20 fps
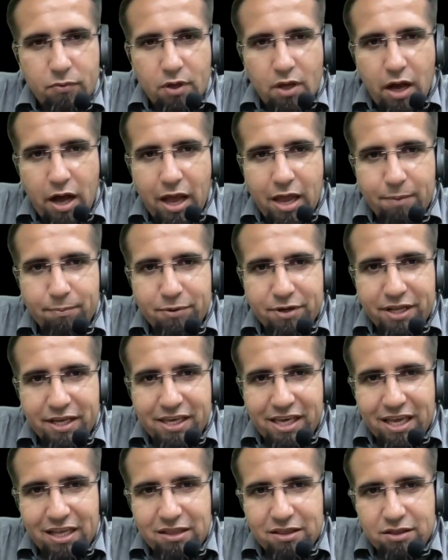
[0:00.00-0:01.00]
I am
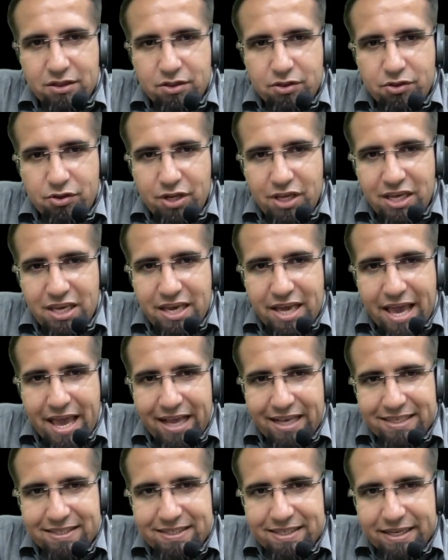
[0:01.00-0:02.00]
taking
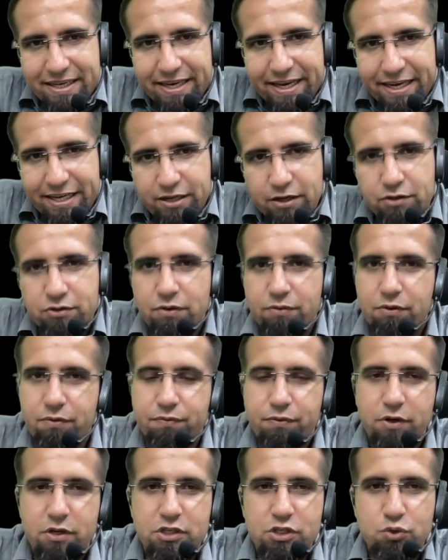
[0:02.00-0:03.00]
3x liters of the
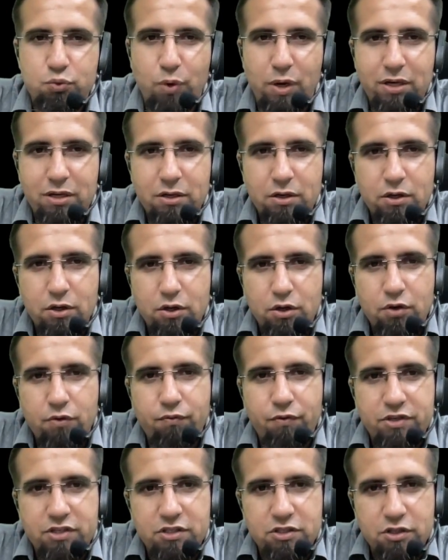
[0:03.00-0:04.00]
first one,
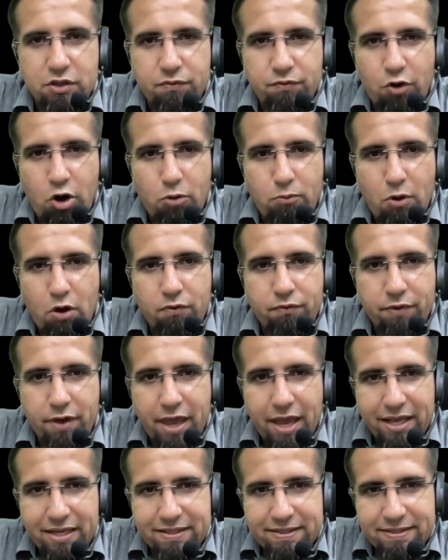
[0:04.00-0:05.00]
which is in the form of
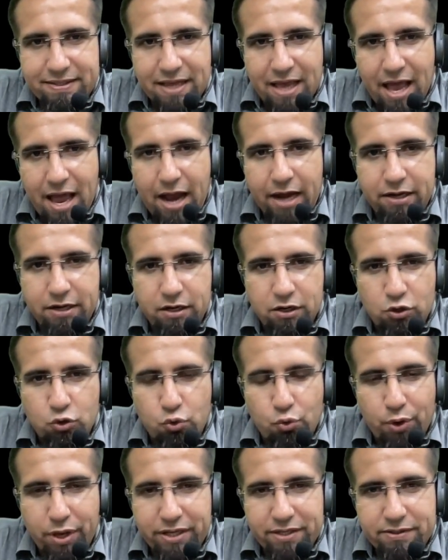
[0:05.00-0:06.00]
x and
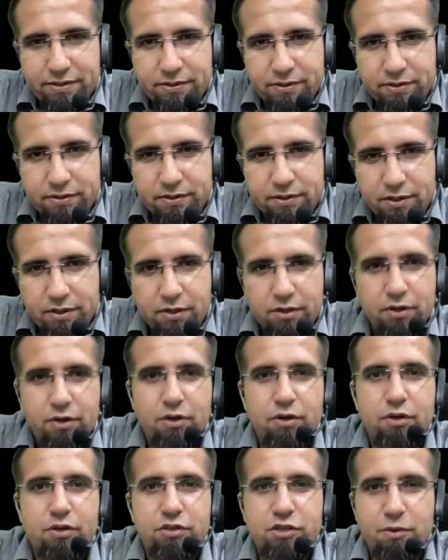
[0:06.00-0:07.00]
2x.
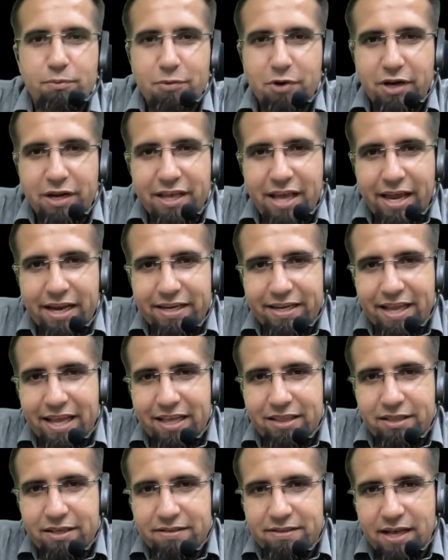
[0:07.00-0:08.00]
Similarly, I
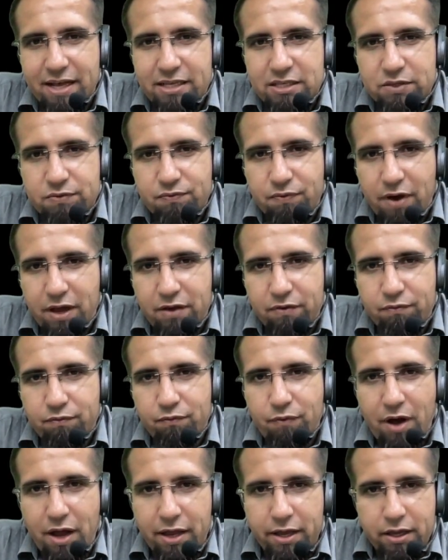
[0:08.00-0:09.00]
take this as
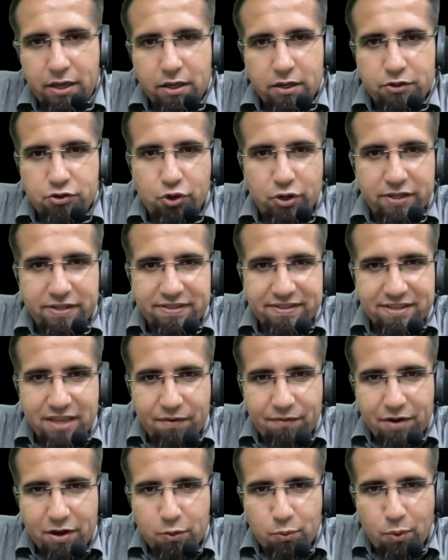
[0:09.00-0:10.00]

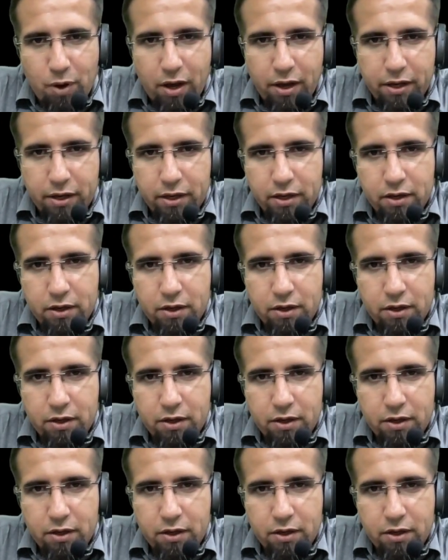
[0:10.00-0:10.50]
7y,